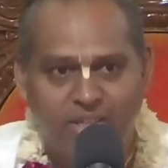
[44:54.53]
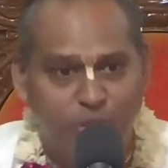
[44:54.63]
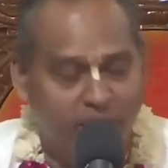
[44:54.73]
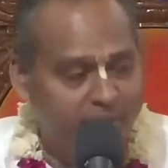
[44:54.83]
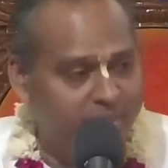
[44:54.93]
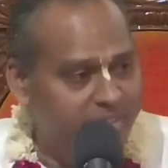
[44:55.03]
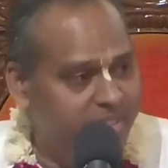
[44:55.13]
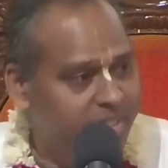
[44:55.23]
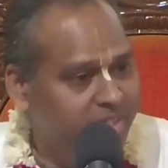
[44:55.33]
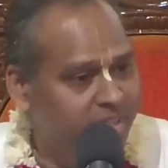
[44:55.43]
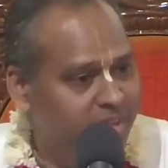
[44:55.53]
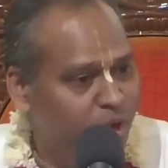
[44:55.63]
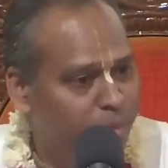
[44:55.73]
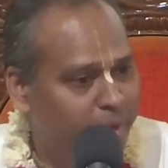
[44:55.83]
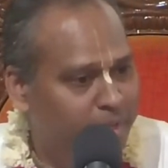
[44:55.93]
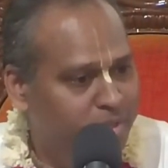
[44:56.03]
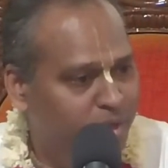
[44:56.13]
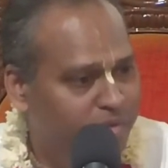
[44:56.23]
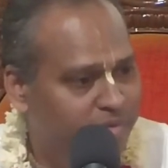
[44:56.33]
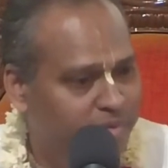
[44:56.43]
So like this is a
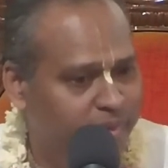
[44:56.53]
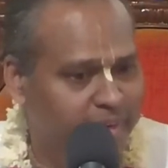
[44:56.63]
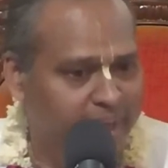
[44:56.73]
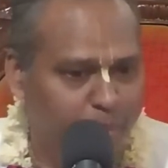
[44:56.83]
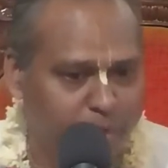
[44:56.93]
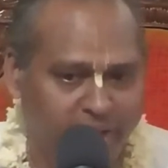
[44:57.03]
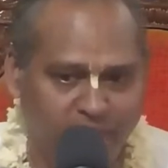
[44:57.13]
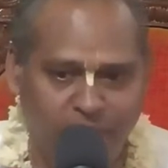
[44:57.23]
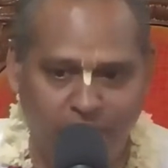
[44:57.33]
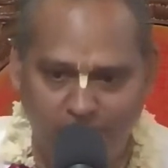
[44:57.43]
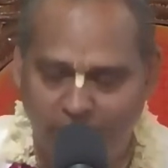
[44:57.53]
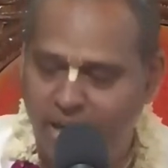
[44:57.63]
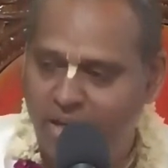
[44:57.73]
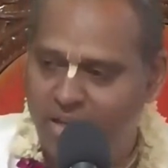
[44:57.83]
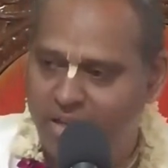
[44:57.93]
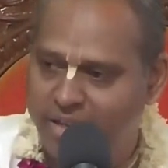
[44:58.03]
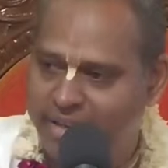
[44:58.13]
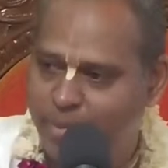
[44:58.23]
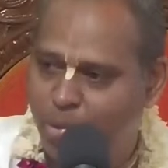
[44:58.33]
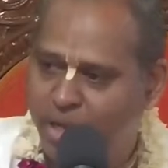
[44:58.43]
combination of demoniac father and
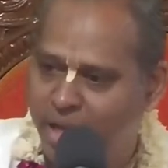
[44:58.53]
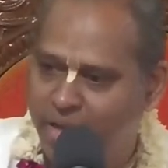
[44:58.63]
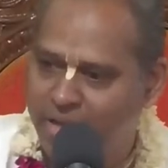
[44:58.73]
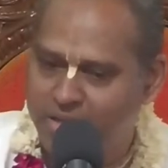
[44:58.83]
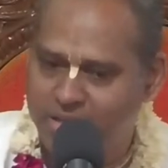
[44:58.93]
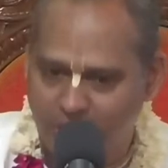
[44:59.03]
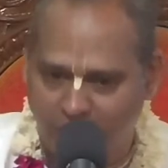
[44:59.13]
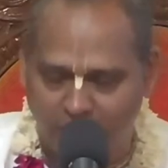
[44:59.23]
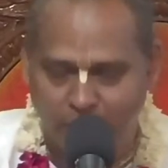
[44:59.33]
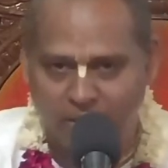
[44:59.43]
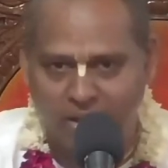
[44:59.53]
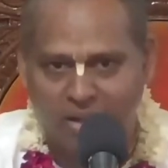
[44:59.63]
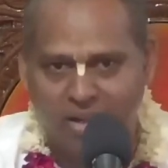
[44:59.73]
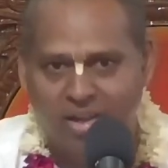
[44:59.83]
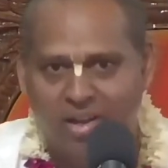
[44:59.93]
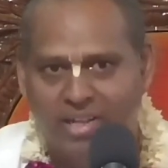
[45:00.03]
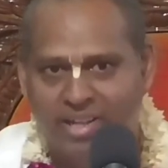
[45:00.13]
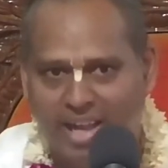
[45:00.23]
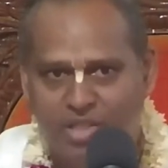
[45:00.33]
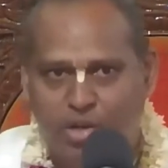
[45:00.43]
demoniac son.
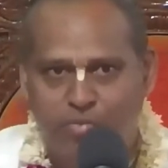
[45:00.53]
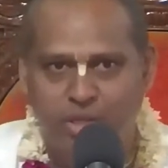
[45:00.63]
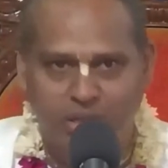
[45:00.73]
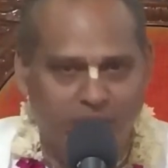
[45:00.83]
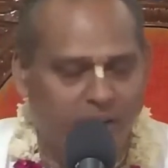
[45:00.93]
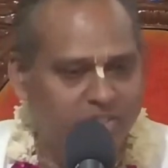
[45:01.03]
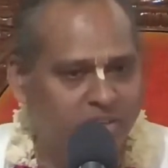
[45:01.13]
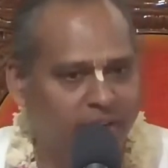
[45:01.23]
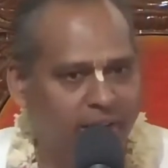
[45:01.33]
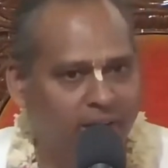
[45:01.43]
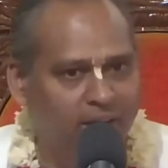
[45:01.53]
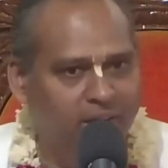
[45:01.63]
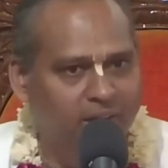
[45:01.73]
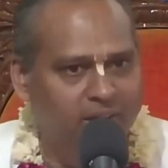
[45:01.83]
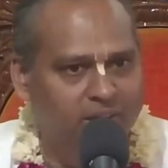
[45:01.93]
In the case of Dhritarashtra and